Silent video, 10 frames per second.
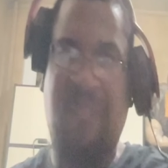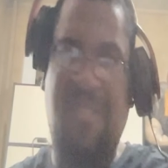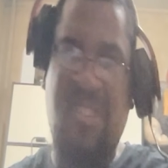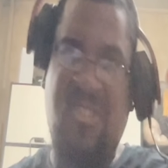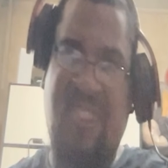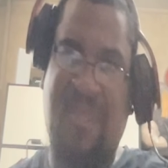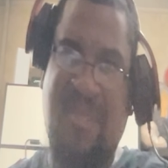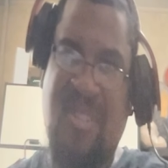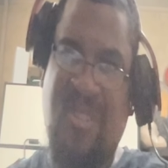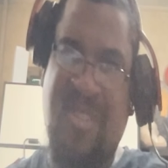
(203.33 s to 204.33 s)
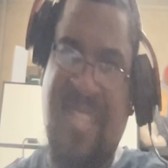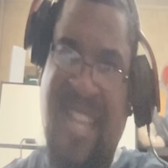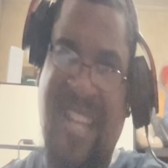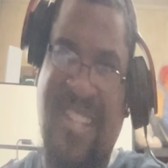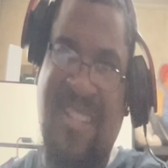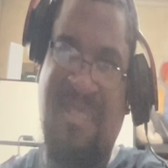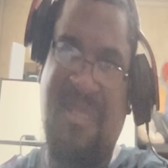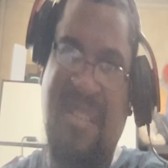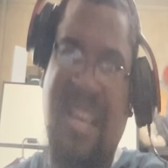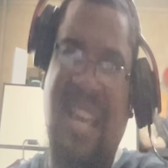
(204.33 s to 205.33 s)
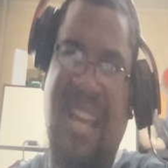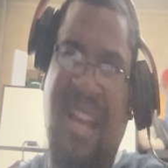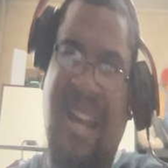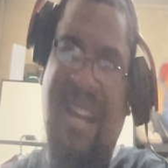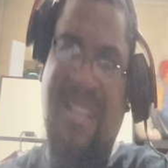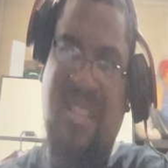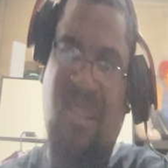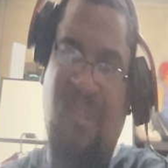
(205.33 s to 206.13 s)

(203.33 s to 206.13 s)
future episodes. They just took